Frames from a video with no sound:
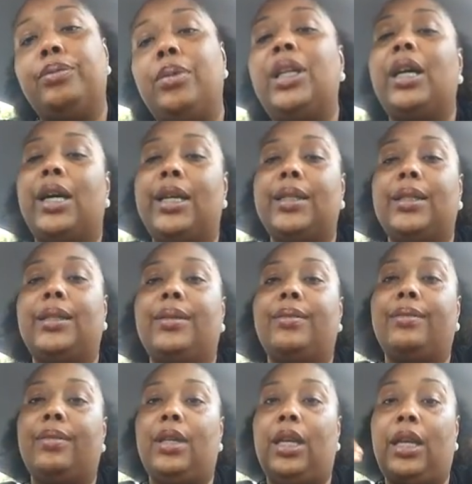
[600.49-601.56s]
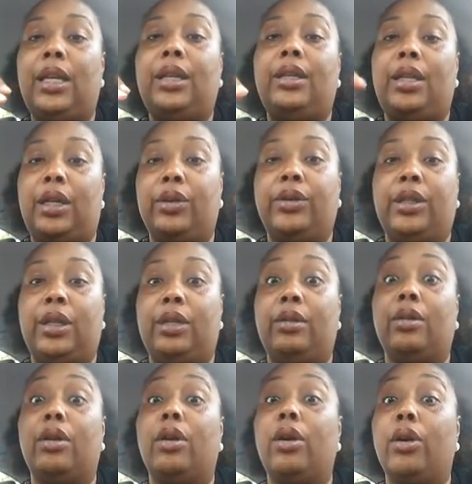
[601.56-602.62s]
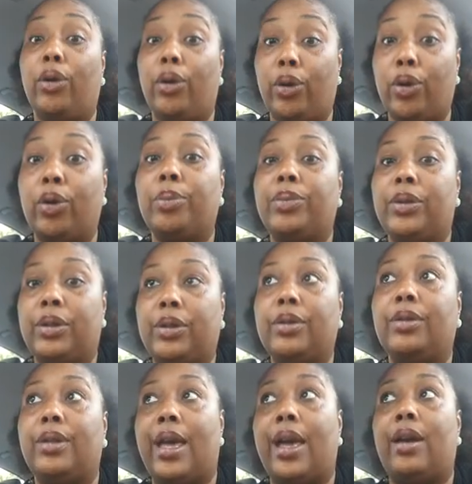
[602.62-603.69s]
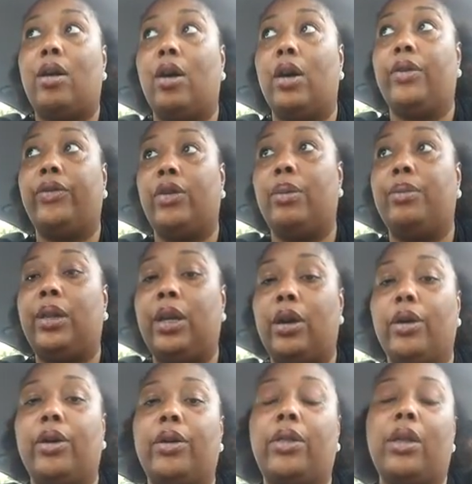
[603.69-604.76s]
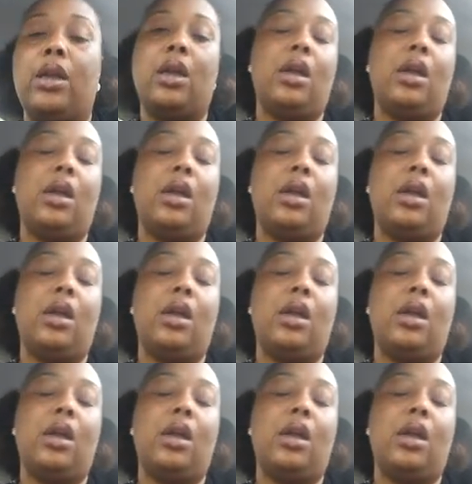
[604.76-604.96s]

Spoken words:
because he deals in herbs that are from the earth.